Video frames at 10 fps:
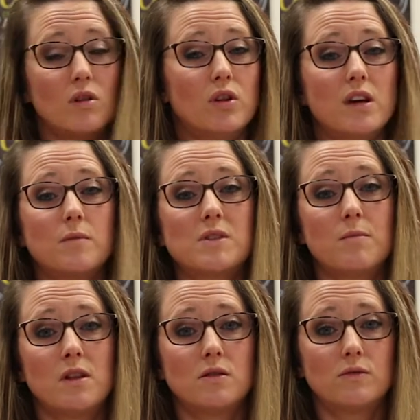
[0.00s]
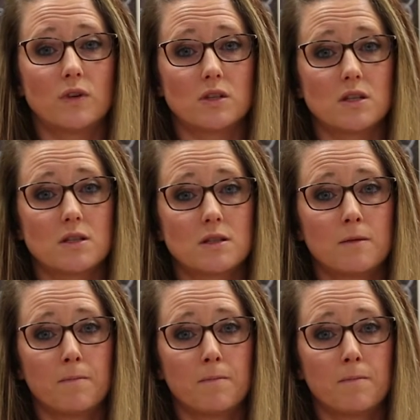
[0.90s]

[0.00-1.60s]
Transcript: Look up some of those verses.